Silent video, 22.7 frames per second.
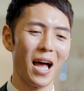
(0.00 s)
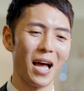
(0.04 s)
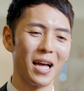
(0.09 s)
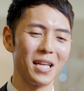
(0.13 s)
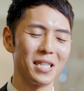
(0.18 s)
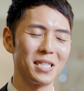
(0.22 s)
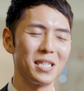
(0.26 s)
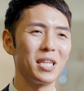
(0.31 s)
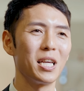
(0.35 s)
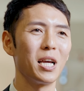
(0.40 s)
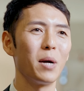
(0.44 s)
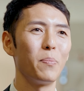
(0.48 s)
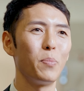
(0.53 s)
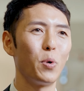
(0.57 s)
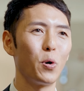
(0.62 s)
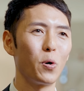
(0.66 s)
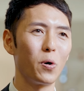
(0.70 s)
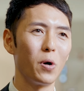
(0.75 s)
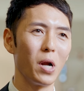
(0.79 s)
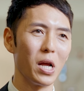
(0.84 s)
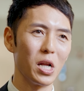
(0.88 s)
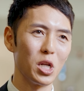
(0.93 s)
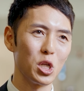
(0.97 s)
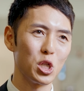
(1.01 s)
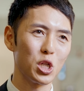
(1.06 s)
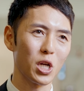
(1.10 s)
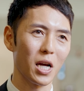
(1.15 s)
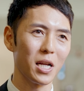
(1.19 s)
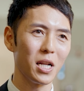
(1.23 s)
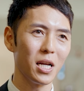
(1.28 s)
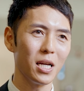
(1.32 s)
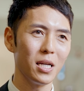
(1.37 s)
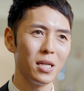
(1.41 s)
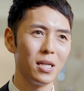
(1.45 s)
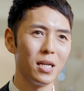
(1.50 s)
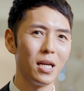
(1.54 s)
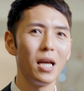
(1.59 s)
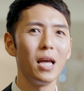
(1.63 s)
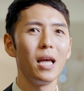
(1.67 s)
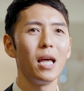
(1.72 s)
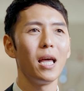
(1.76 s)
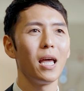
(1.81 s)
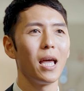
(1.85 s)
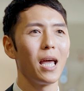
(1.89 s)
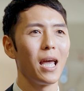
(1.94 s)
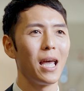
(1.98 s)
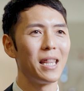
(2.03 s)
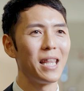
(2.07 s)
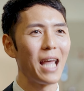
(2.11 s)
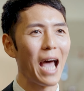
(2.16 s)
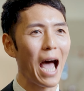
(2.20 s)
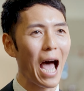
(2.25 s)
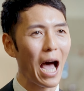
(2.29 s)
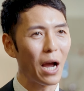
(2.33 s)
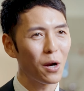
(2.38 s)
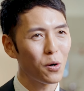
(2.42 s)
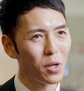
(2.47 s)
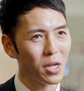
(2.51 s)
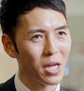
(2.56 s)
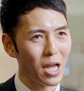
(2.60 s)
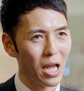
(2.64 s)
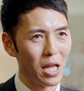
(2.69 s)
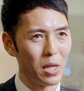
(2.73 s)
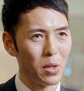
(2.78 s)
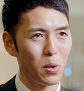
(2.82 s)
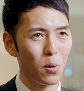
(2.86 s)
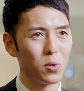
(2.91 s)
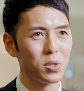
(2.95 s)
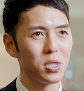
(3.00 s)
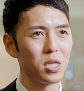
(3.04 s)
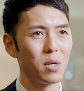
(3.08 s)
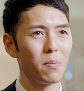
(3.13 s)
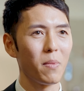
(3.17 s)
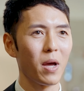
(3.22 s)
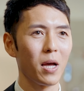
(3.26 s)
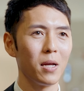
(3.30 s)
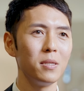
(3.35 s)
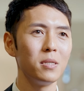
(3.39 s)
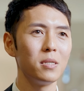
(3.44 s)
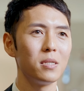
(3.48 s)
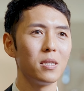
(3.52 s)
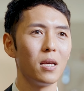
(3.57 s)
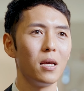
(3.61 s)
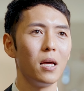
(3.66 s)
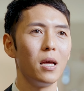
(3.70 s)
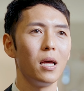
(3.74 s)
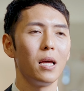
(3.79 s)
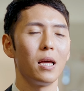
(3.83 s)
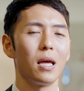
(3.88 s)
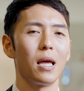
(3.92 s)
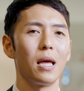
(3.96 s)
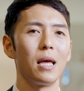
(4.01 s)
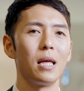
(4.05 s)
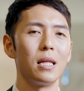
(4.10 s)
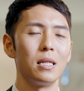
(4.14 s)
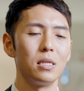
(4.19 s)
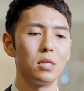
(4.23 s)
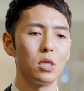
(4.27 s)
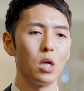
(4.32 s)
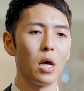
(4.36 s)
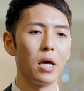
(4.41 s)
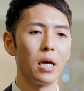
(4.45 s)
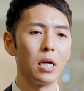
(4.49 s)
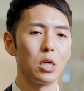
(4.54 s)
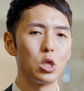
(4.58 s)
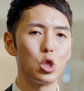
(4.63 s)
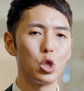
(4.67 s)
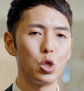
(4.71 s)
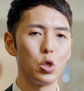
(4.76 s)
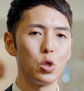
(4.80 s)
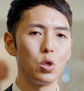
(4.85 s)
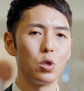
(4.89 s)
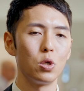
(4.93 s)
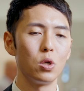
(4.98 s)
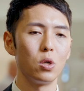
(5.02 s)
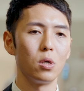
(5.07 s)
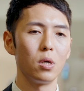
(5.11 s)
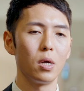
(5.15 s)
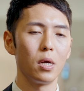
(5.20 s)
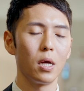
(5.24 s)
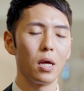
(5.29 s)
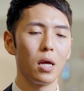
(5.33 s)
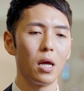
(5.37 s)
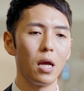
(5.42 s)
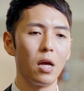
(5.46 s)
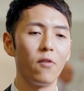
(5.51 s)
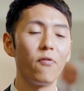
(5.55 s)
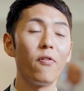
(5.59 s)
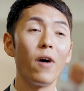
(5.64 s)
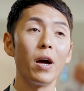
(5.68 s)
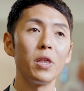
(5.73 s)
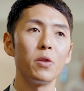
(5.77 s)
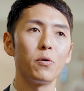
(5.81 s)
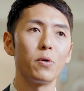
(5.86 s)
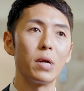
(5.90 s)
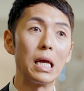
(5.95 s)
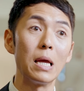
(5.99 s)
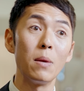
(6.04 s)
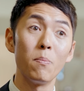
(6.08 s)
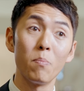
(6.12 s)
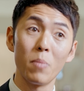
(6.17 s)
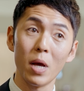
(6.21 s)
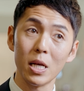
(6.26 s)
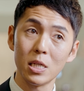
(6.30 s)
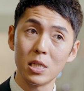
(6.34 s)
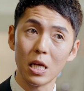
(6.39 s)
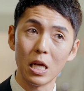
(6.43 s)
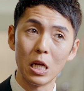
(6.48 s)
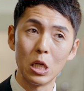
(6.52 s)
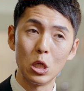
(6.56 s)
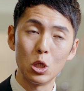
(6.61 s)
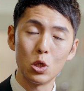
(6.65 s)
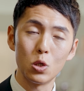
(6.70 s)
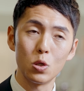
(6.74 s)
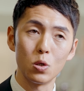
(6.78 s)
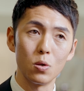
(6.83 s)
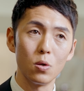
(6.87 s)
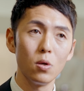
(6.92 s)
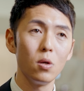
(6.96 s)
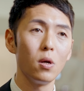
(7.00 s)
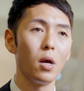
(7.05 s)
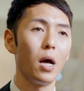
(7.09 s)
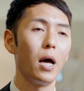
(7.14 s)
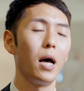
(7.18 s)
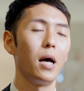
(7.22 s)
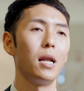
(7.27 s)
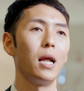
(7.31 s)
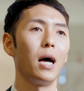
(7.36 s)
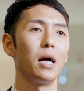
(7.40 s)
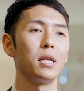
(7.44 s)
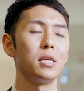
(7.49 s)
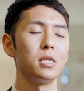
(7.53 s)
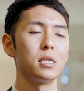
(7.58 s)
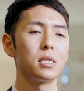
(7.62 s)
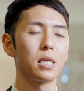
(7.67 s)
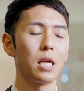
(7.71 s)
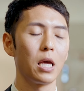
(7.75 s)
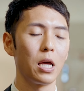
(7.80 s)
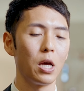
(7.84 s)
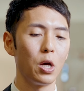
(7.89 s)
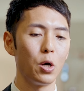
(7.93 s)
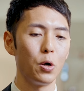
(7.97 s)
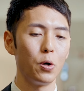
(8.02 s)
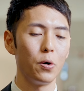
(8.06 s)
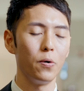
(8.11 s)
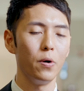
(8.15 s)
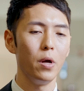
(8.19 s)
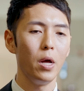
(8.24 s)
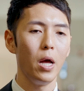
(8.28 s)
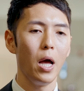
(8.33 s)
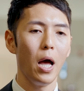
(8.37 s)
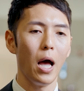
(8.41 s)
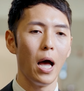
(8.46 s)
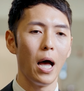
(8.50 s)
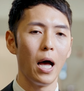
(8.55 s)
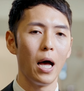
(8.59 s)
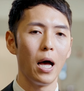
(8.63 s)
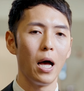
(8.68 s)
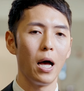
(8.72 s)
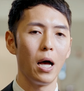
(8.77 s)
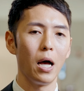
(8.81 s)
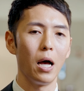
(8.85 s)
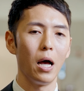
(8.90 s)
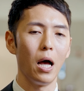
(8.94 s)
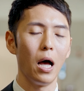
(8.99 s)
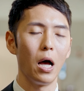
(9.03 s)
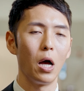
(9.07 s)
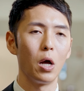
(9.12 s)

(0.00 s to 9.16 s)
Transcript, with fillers: uh, Singapore, and China, and aggregate those demands and uh, to and finally invest into uh, large scale uh,